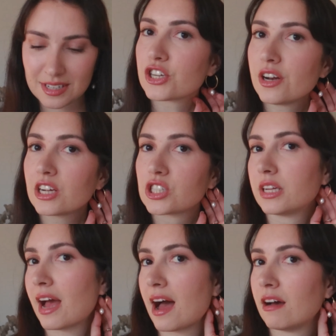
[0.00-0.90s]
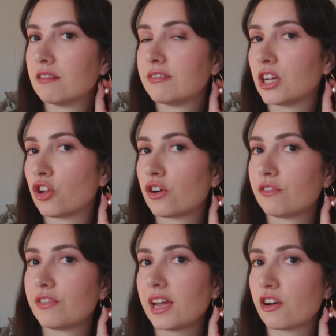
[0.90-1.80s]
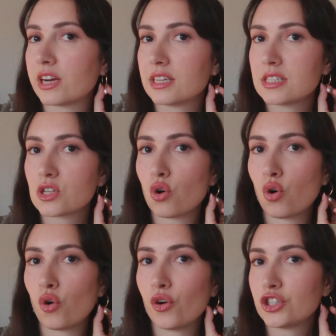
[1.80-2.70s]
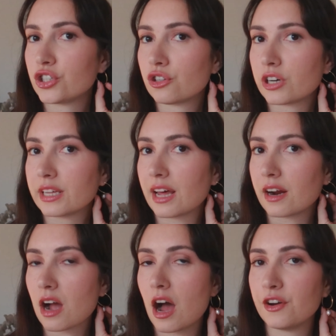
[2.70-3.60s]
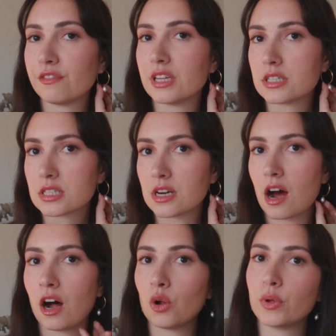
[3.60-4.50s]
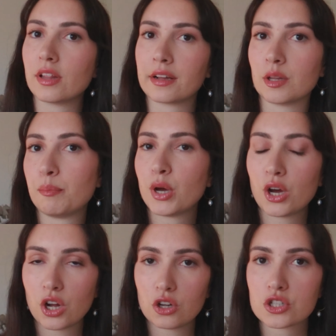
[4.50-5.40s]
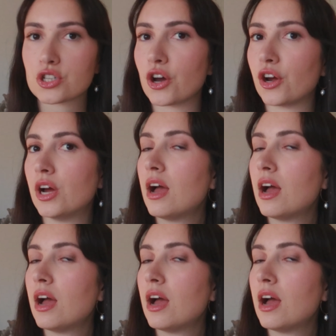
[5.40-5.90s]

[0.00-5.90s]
I don't actually have a lot of earrings or jewellery that are kind of this style with like the pearl, so